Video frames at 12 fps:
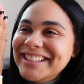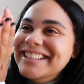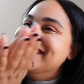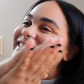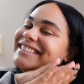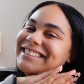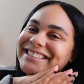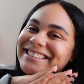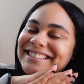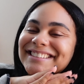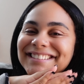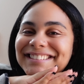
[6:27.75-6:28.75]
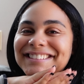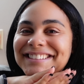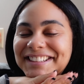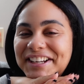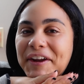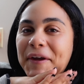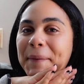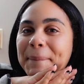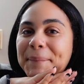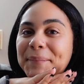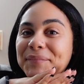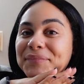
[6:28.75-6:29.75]
And her uh, Instagram is
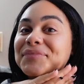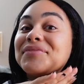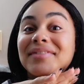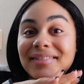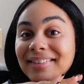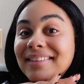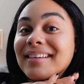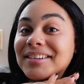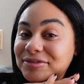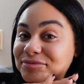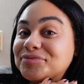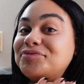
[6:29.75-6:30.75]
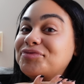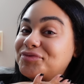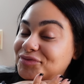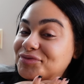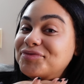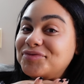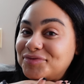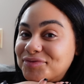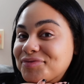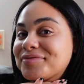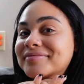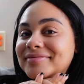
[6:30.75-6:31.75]
Baby Richway right now. Mm -hmm. But that's
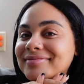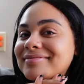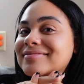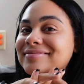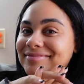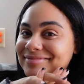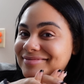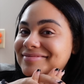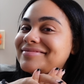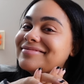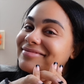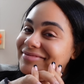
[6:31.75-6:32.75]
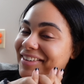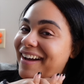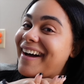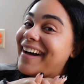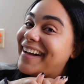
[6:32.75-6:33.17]
only because we didn't reveal her name.